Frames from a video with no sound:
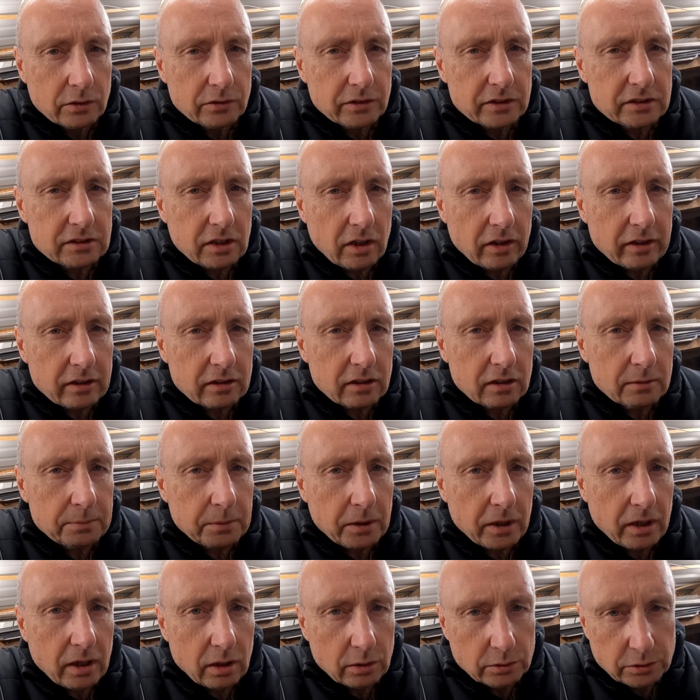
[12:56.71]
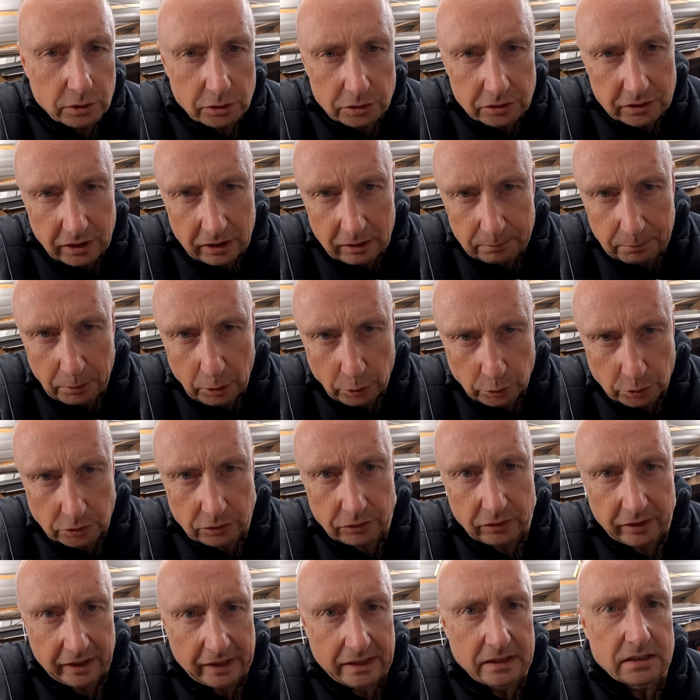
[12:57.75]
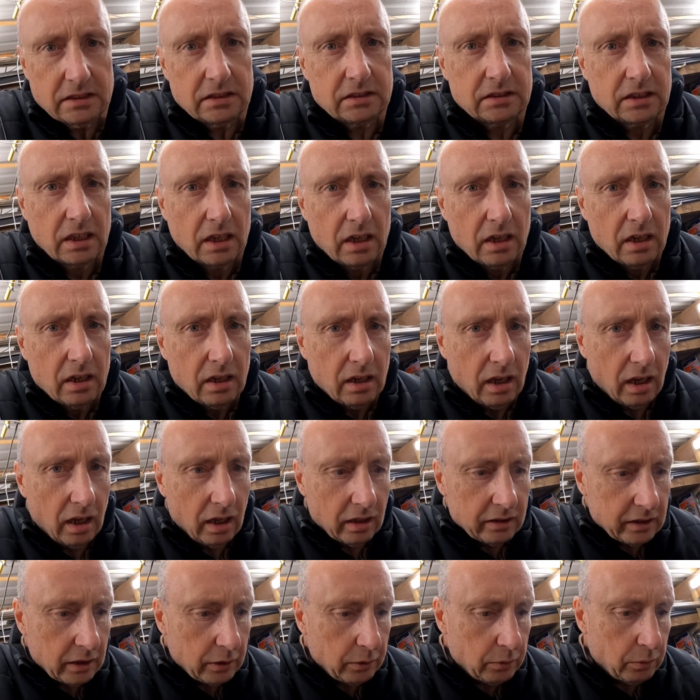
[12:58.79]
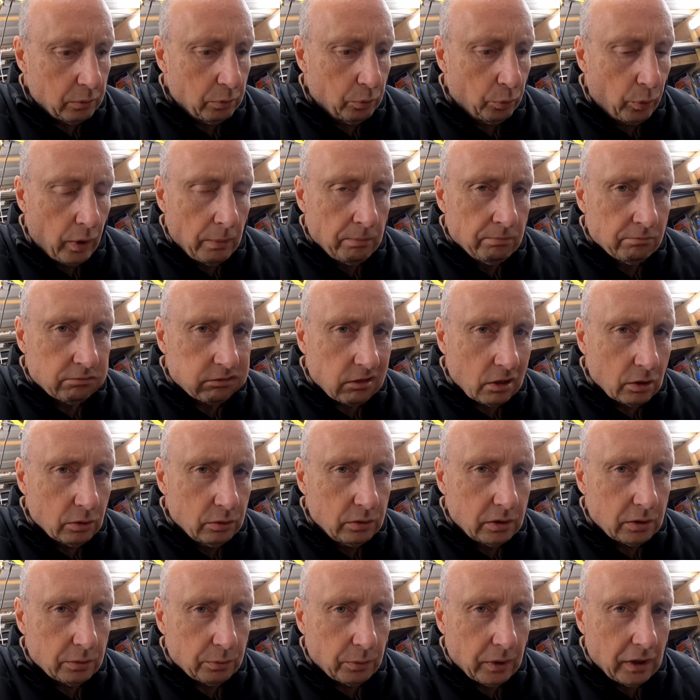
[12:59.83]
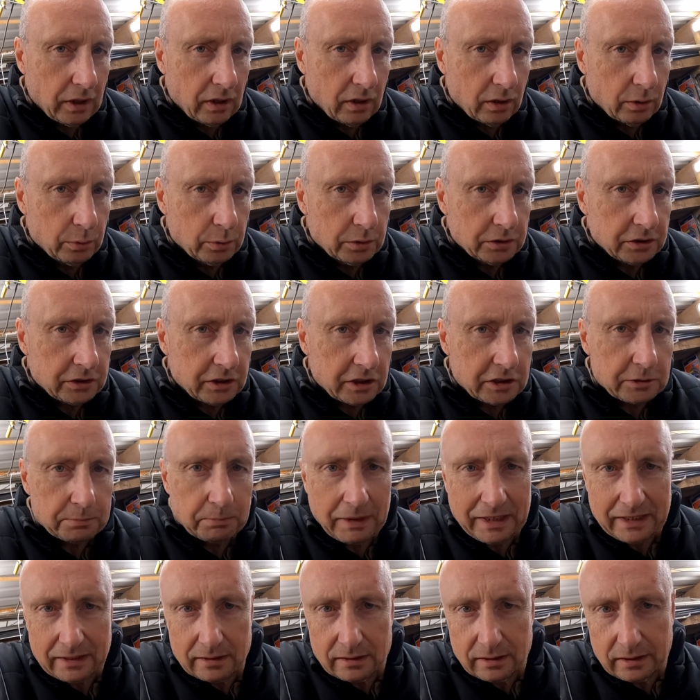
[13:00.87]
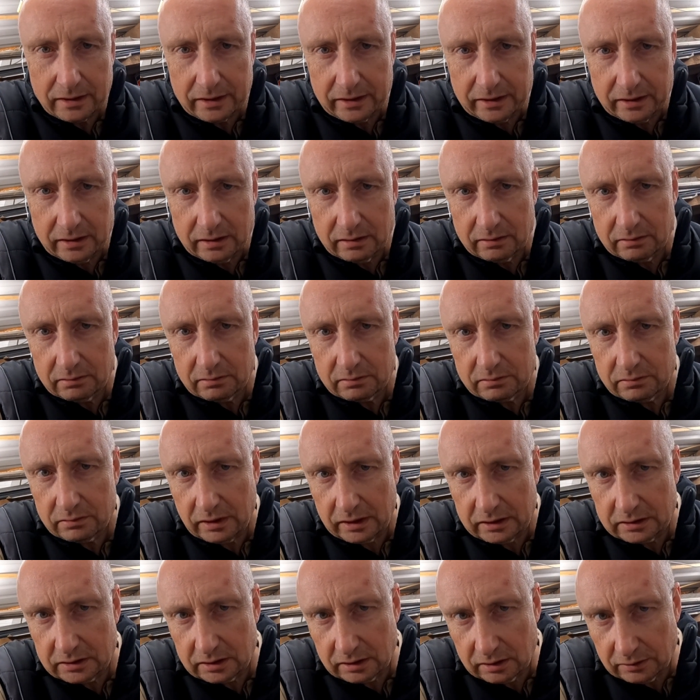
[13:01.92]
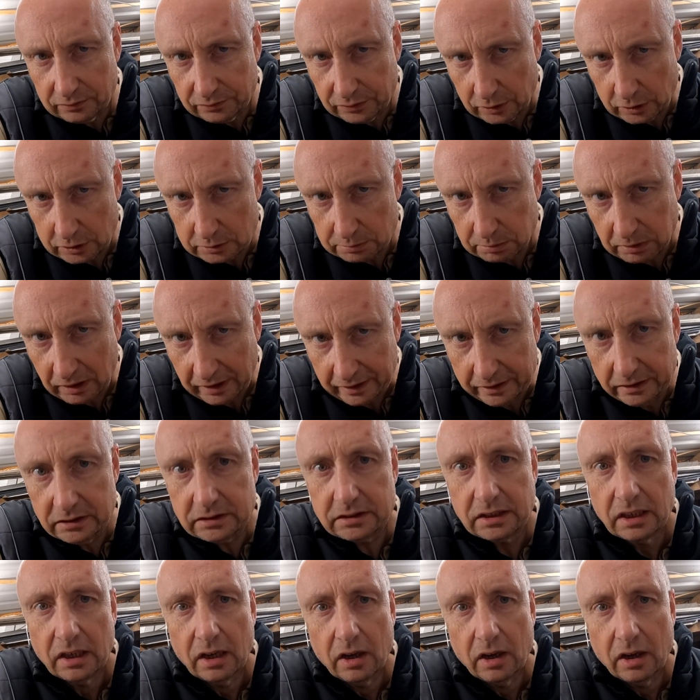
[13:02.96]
I decided I'm going to buy a whole new set of bolts for this. One broke when I was dismantling this in the first place.